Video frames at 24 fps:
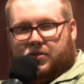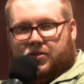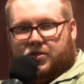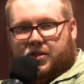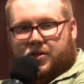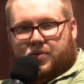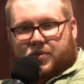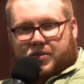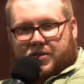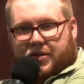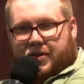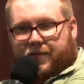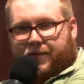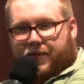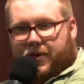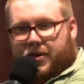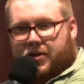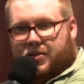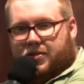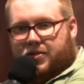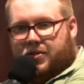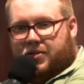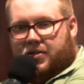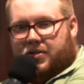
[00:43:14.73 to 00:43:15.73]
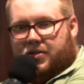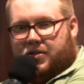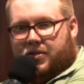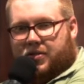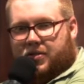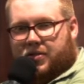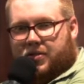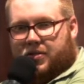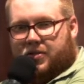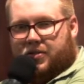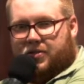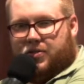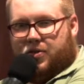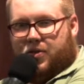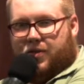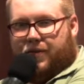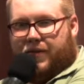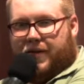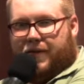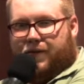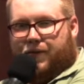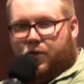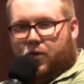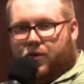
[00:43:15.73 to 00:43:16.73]
She was there first. So
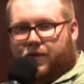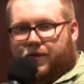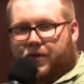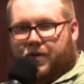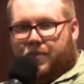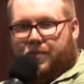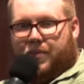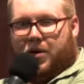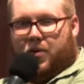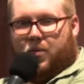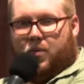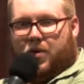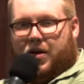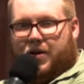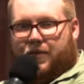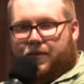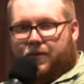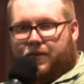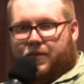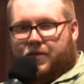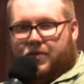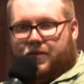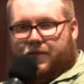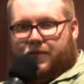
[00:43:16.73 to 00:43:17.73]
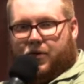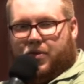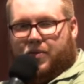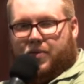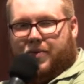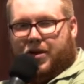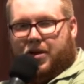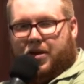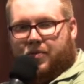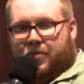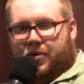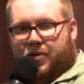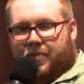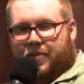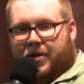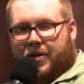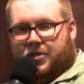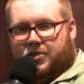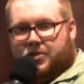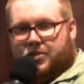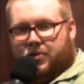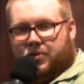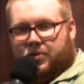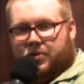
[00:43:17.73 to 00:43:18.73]
if I forfeit my wife for the betterment of
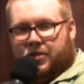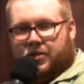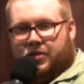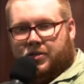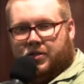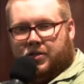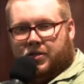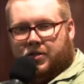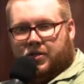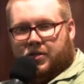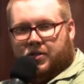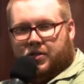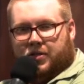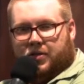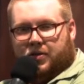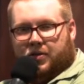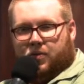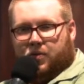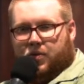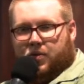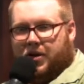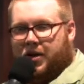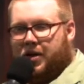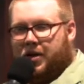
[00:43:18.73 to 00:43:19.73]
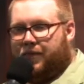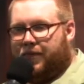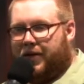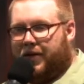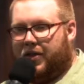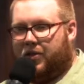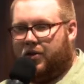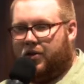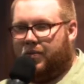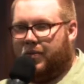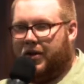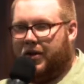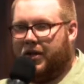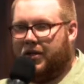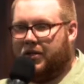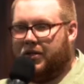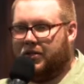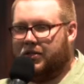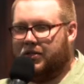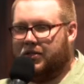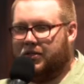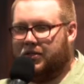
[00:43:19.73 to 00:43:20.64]
my children, what kind of father am I?